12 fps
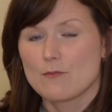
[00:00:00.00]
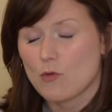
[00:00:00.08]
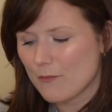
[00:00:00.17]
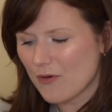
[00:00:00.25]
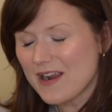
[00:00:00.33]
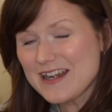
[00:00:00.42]
But
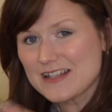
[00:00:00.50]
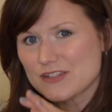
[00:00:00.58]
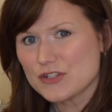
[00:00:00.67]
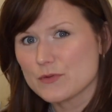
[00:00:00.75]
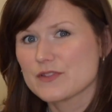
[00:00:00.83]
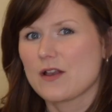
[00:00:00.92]
what Brian had to
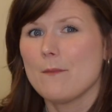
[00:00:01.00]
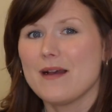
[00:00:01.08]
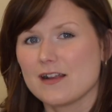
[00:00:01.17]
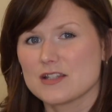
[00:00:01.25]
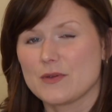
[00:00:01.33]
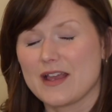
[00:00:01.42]
do was come
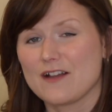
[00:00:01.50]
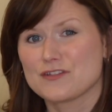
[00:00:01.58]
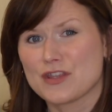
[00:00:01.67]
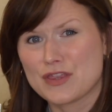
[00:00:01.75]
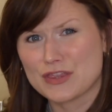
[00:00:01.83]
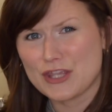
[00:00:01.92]
back to it
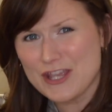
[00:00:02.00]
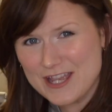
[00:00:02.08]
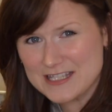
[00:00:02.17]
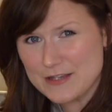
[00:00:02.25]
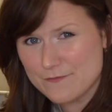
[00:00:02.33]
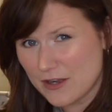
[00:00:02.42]
after
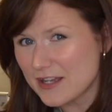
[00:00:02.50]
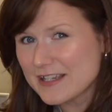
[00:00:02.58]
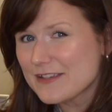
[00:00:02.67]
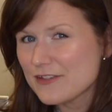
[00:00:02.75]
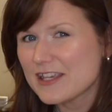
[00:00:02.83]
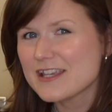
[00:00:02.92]

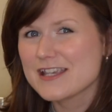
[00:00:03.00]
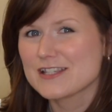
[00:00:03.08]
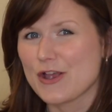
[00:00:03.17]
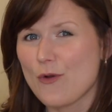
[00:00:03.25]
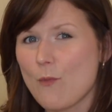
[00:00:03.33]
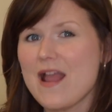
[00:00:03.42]
35 years
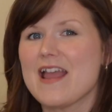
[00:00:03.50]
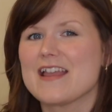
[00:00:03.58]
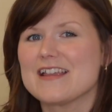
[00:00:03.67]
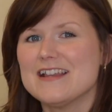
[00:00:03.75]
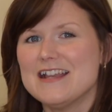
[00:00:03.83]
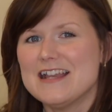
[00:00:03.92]

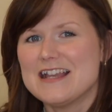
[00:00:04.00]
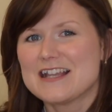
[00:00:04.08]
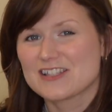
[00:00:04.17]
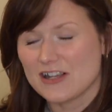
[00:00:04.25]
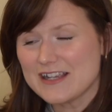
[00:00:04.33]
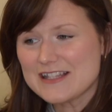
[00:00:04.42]
away.
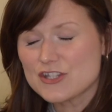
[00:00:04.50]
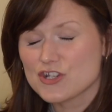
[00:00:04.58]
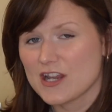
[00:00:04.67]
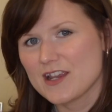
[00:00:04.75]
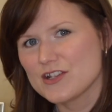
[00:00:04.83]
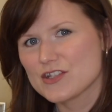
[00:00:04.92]
Science
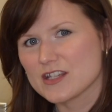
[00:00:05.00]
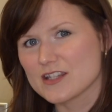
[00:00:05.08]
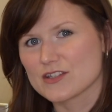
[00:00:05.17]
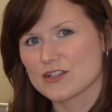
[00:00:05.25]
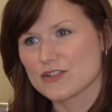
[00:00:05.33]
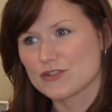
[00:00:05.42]

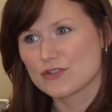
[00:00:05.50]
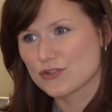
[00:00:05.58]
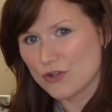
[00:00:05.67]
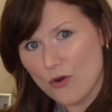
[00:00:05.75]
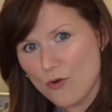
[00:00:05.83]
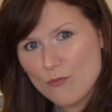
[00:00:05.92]
changes
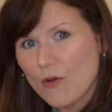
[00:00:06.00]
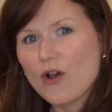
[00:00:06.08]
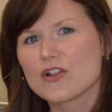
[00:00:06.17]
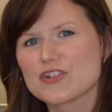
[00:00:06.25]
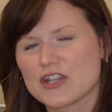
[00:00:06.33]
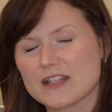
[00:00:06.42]
so
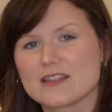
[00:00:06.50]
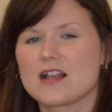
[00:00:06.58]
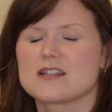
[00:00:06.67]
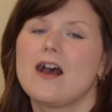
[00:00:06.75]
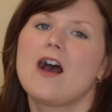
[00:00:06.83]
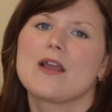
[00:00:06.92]
much in
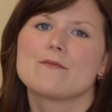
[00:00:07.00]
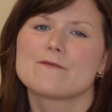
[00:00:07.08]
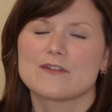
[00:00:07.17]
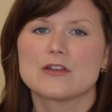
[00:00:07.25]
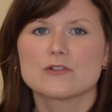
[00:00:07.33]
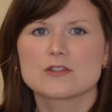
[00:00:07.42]
that time.
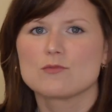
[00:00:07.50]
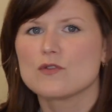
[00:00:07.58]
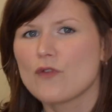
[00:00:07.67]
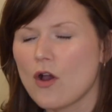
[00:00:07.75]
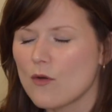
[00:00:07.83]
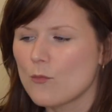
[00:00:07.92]
Fields
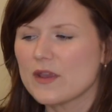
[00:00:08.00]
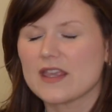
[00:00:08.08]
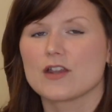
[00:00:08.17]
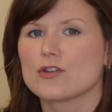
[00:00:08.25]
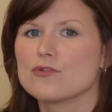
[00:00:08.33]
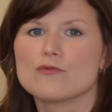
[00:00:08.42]
move on, we
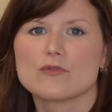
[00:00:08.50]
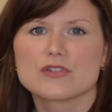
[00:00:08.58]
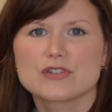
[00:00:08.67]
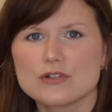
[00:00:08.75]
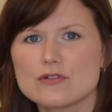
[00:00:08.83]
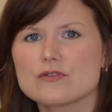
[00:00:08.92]
get new
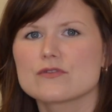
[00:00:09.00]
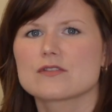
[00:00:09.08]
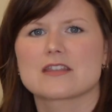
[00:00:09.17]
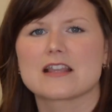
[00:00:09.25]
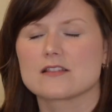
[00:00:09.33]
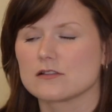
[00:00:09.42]
results,
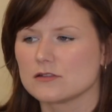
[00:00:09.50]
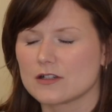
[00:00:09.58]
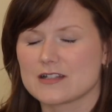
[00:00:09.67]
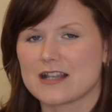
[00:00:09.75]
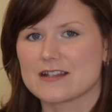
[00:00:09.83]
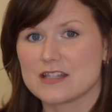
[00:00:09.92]
things are
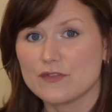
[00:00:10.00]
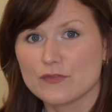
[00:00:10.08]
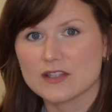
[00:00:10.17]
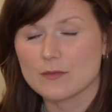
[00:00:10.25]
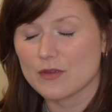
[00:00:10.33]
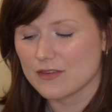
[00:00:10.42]
looked at
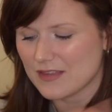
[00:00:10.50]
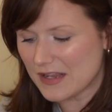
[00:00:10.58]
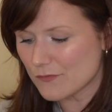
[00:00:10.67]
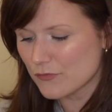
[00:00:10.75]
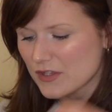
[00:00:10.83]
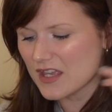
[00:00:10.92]
differently. But
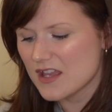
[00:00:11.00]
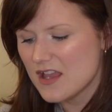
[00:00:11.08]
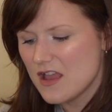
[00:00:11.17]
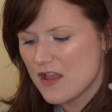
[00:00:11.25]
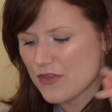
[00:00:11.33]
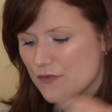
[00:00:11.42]
thankfully,
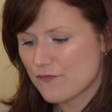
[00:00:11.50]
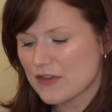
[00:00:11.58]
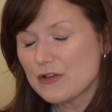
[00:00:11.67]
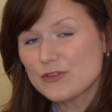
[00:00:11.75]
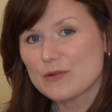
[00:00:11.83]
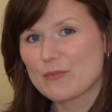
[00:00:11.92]
the
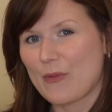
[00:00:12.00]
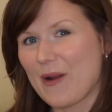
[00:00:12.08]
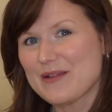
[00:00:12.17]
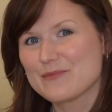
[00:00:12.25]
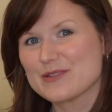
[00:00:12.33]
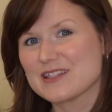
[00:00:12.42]
field that
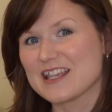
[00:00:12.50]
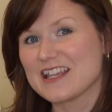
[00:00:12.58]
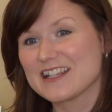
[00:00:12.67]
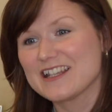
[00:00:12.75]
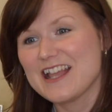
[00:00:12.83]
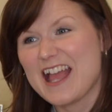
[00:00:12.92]
Brian was
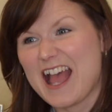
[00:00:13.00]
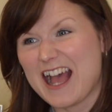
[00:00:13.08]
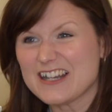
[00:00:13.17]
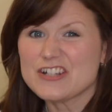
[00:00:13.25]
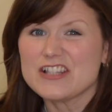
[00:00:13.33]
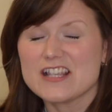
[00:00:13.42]
in,
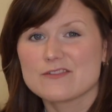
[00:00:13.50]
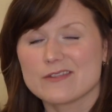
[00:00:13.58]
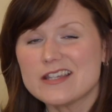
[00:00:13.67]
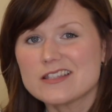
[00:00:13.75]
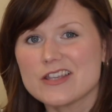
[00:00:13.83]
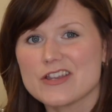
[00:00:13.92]
actually, his
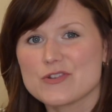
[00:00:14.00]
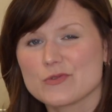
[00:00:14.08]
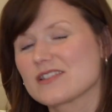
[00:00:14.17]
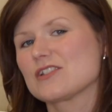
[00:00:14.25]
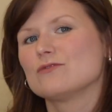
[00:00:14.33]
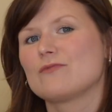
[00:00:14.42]
research
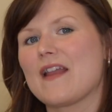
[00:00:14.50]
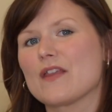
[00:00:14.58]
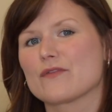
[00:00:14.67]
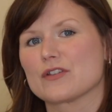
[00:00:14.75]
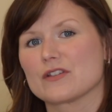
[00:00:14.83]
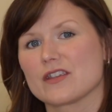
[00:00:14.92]
was still
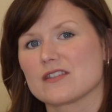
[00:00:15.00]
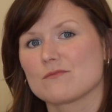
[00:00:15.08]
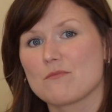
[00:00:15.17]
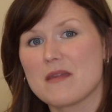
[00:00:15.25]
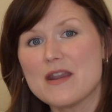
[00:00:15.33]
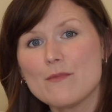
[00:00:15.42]
relevant because
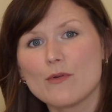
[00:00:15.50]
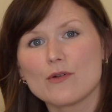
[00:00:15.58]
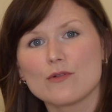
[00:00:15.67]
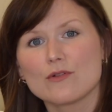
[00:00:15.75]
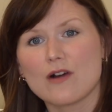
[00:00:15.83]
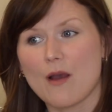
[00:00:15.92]
minimal